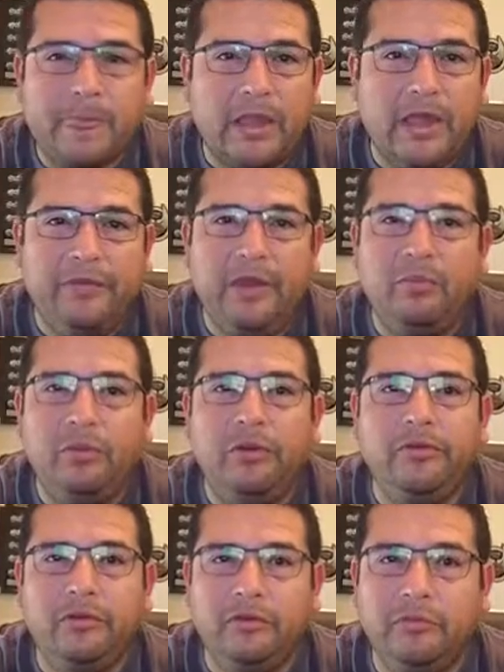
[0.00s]
At that
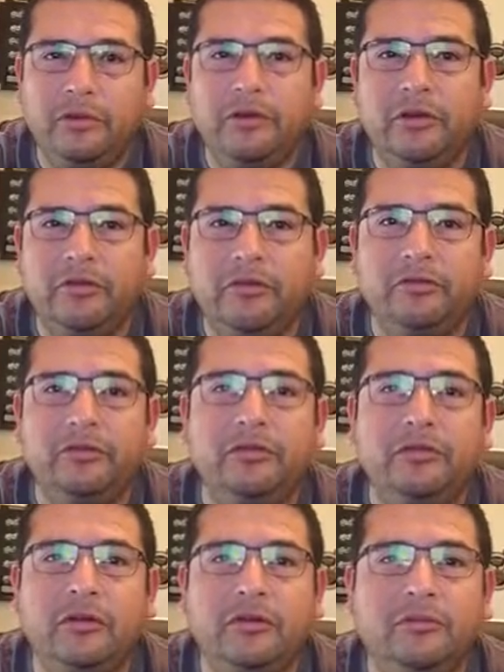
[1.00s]
point, there are bigger issues to
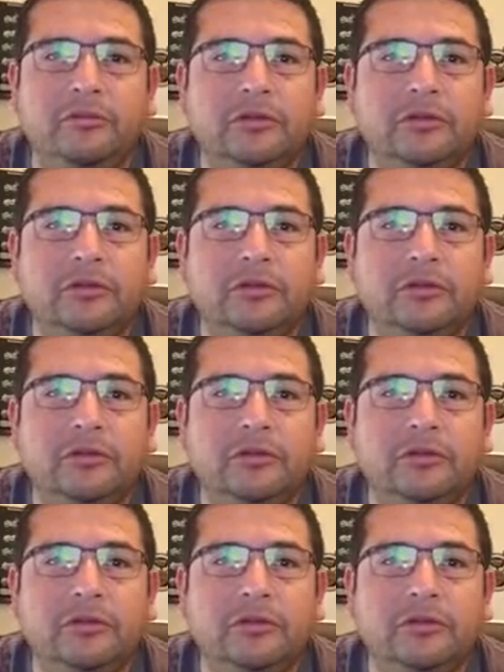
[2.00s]
solve.